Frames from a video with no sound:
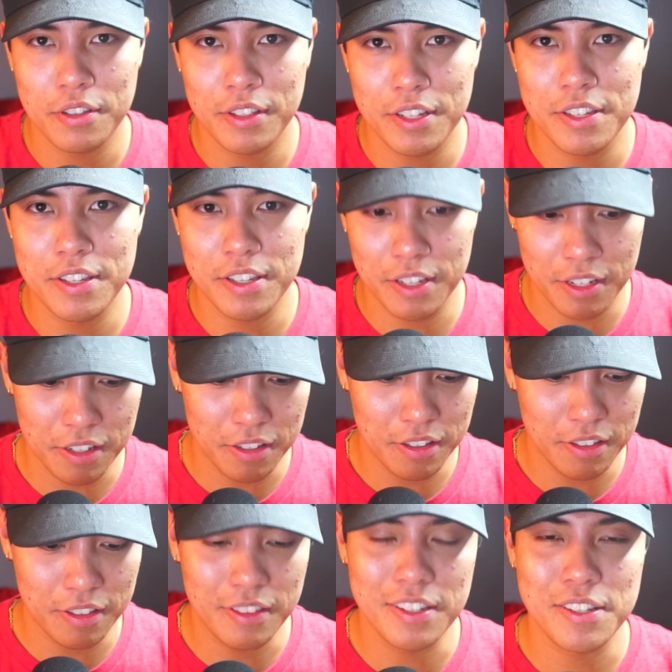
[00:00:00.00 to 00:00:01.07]
This is it.
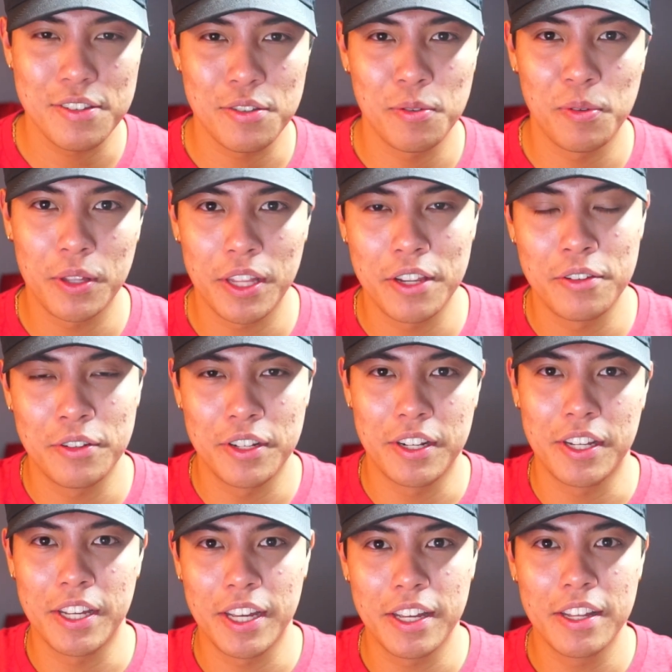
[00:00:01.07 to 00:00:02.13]
This is the one that you need to
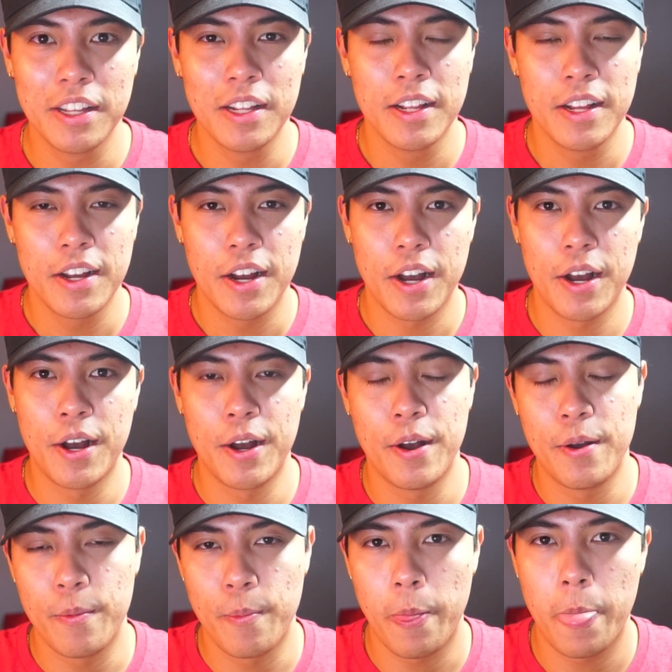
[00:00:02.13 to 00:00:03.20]
get.
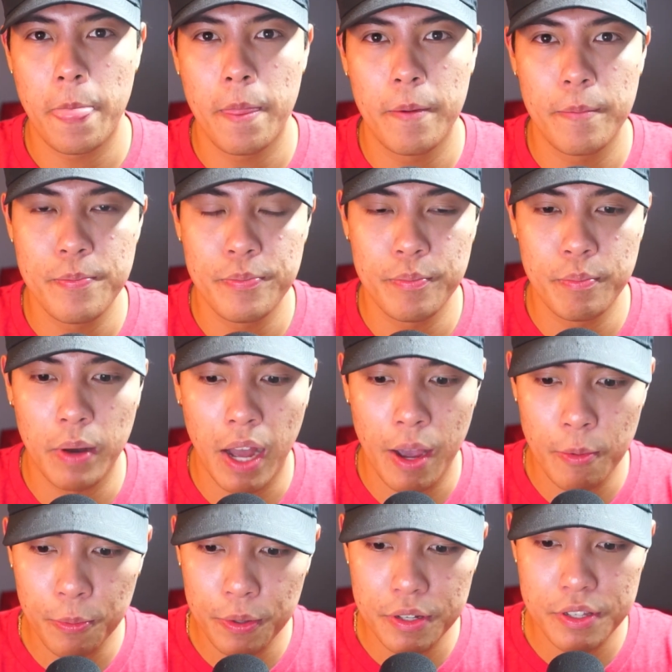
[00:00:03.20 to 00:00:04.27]
But I
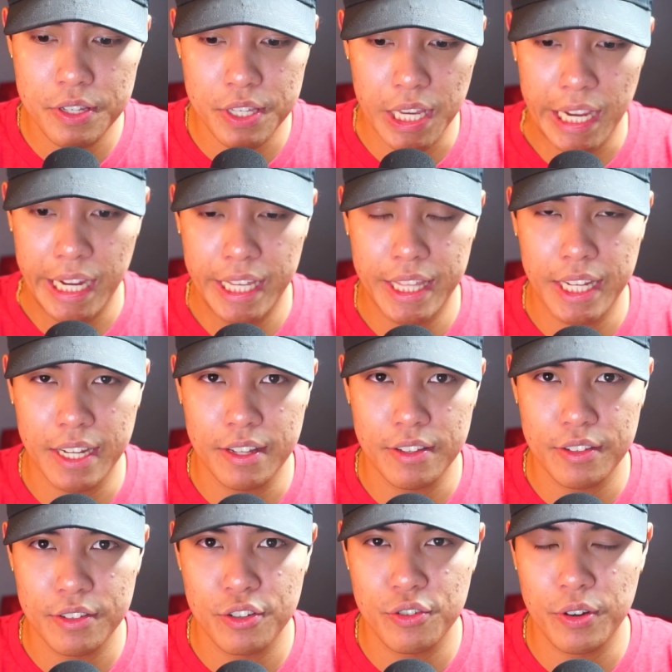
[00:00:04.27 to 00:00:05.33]
would say that
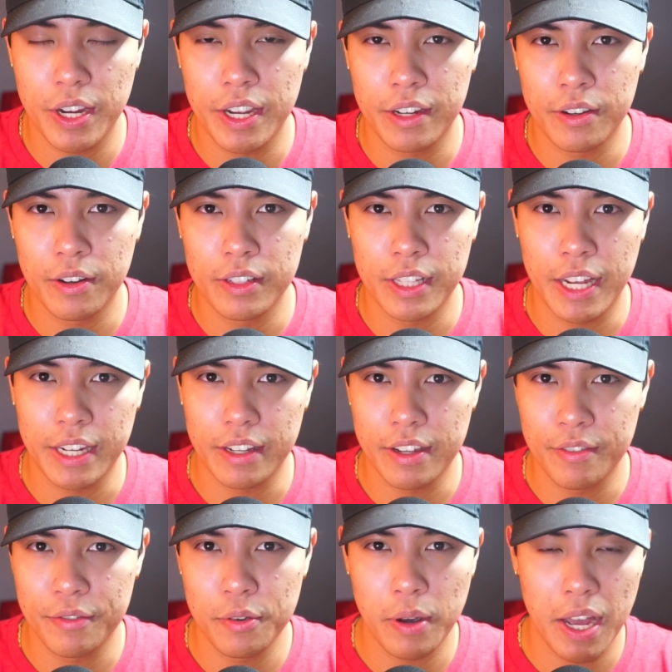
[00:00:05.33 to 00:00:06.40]
straying, like,
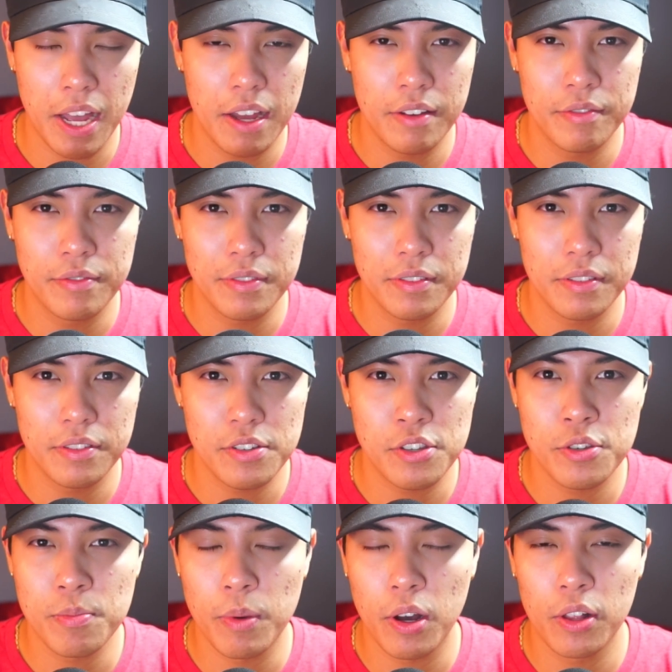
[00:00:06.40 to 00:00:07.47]
if you have
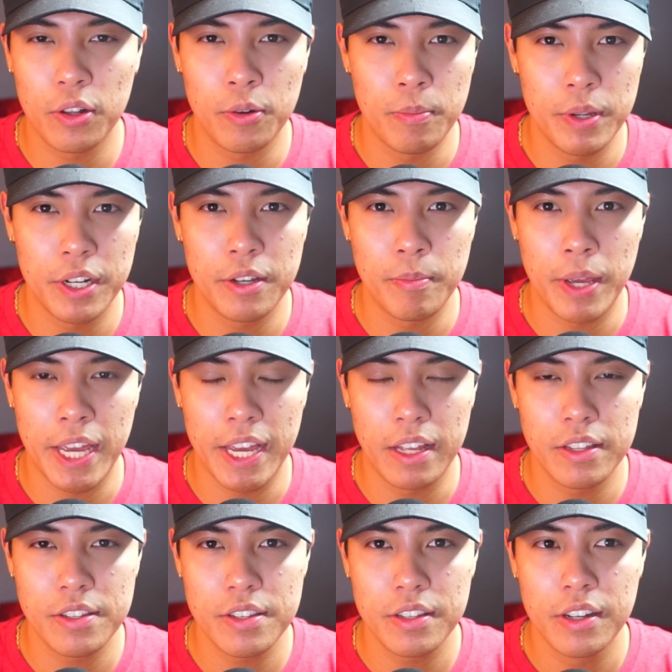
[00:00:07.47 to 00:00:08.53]
medium
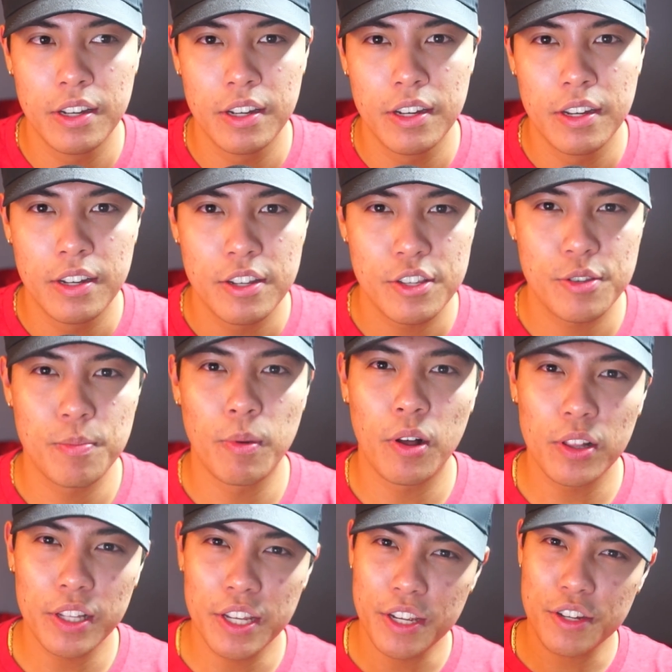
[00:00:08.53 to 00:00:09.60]
hands,
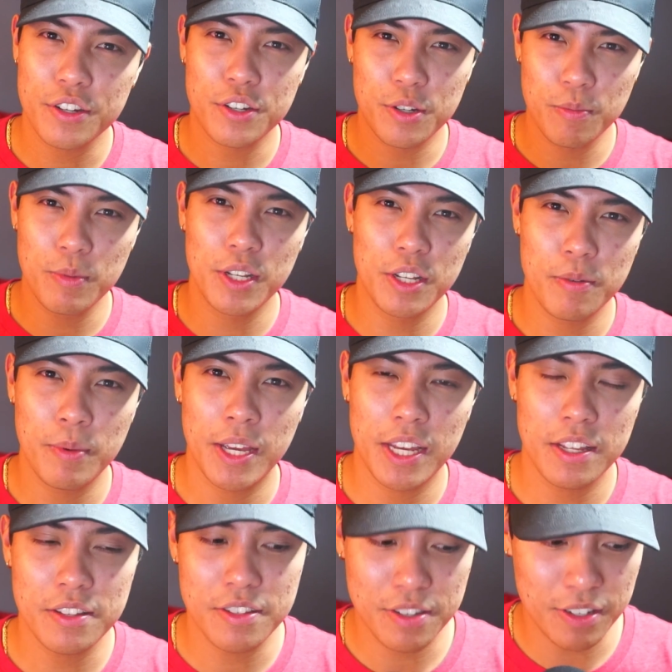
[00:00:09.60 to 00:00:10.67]
small-ish to medium
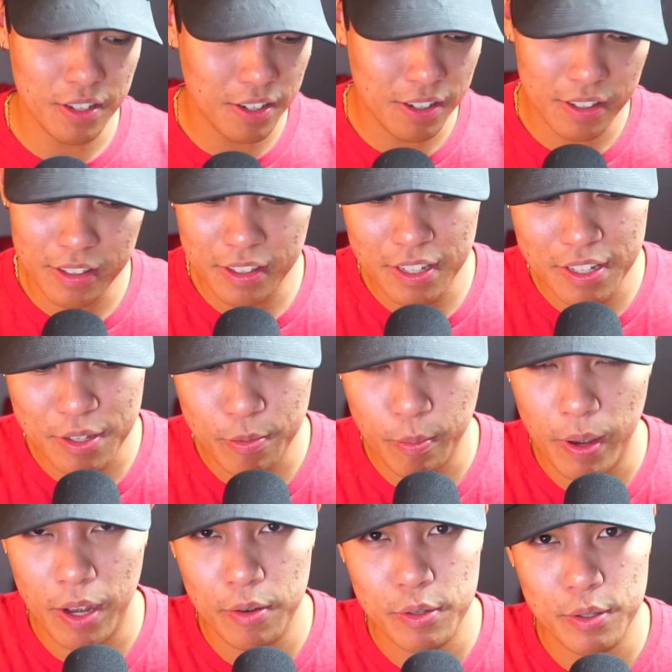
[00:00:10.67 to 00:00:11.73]
hands, this
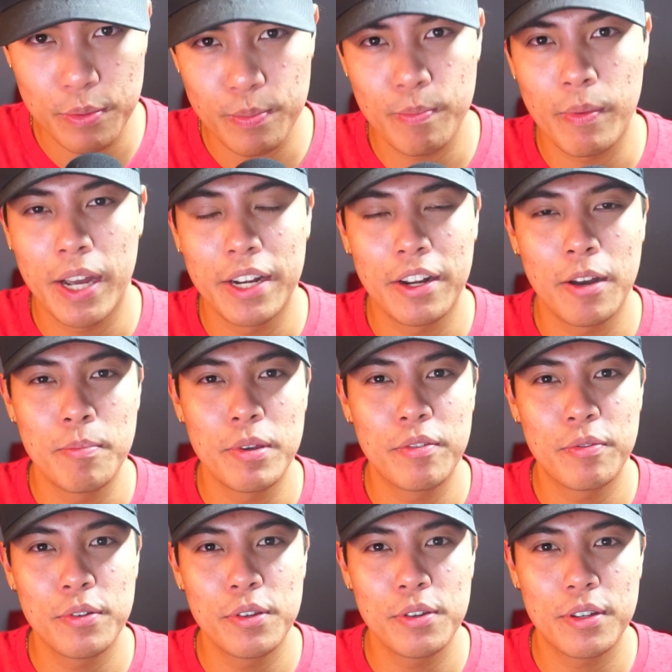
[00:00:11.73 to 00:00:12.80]
mouse might not be
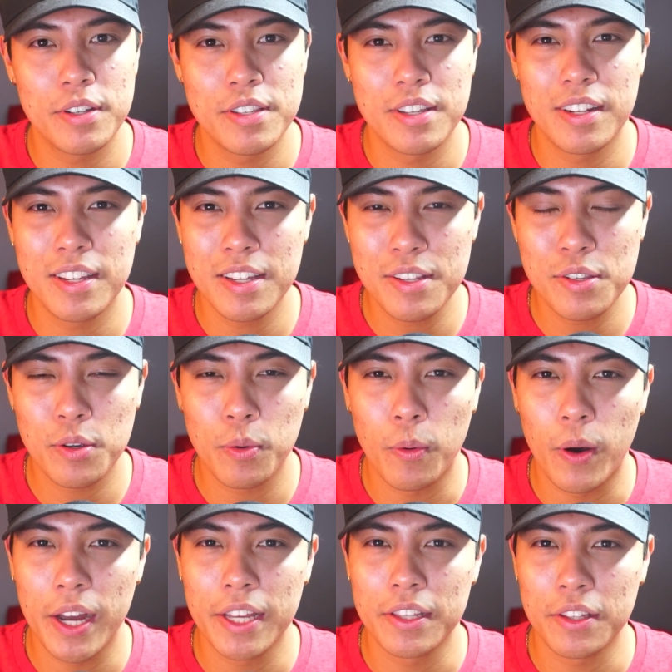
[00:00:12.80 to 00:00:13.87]
for you, because it is
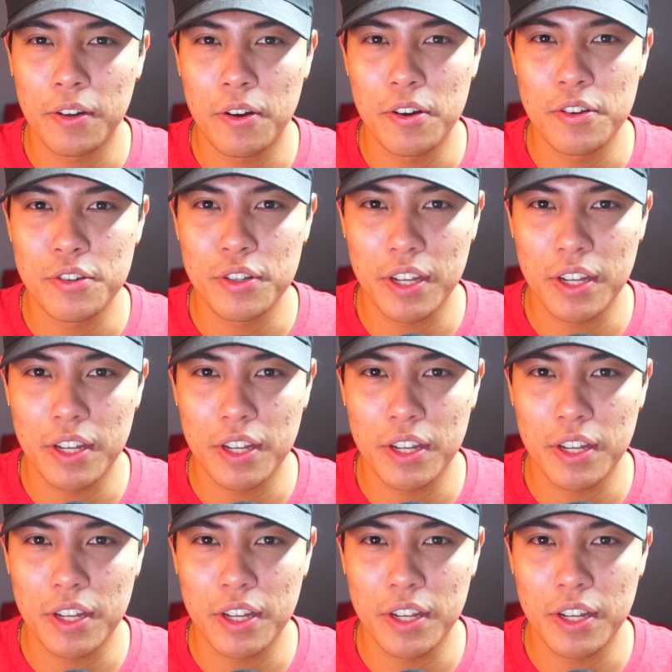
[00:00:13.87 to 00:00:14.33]
quite large.